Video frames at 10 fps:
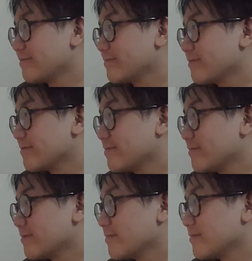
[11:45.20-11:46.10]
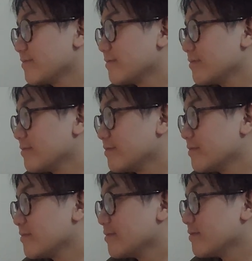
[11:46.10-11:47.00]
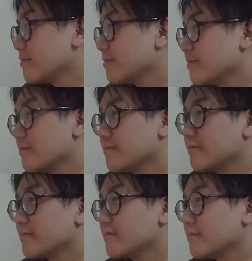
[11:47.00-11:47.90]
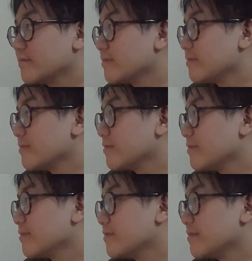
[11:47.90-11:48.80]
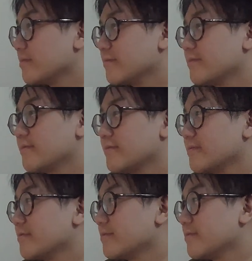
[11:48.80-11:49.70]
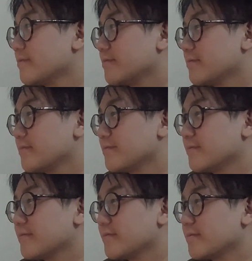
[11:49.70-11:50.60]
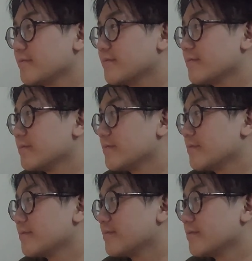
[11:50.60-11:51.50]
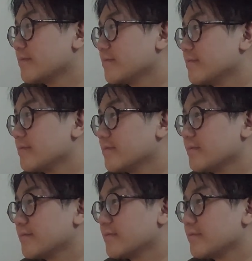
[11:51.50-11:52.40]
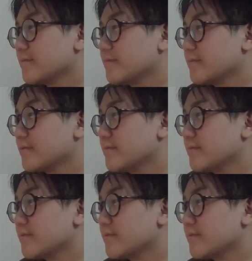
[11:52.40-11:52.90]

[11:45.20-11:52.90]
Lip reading: (no one is talking)